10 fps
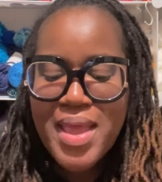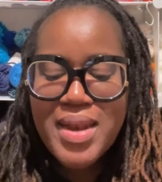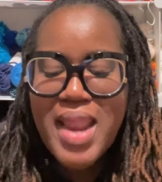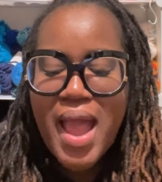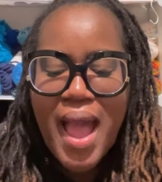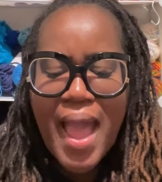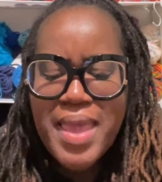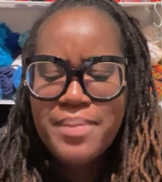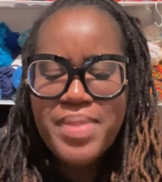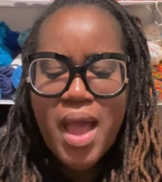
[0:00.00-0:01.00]
Now, I
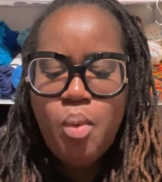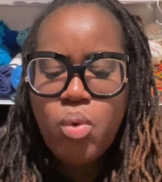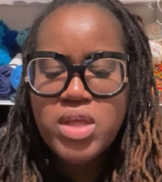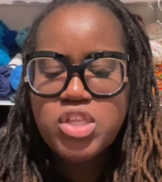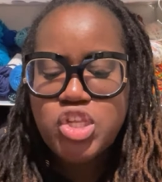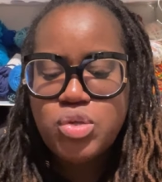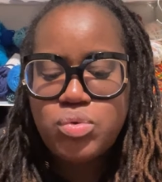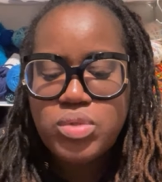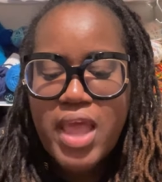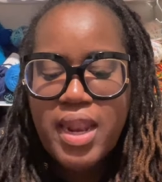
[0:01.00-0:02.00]
am not one
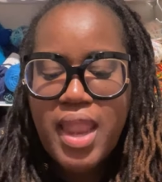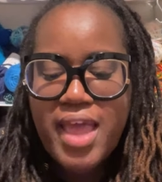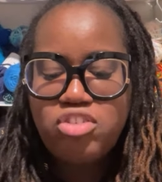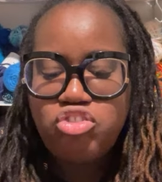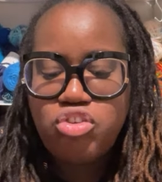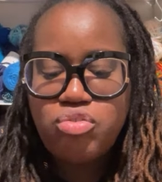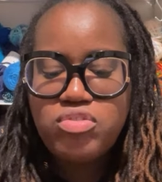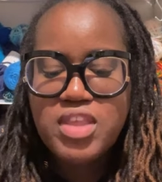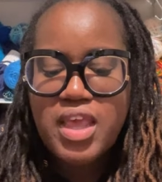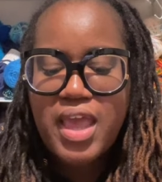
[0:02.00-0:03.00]
too that likes
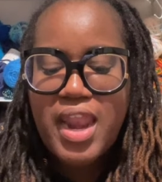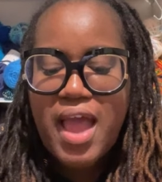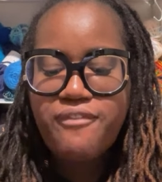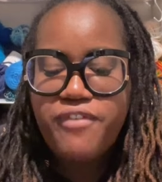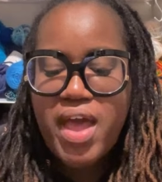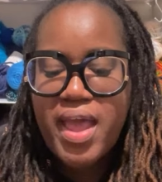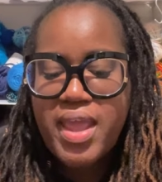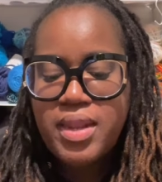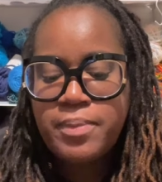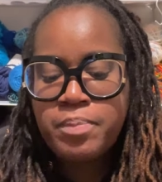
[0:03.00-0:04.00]
using, and I
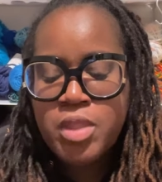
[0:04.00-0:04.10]
find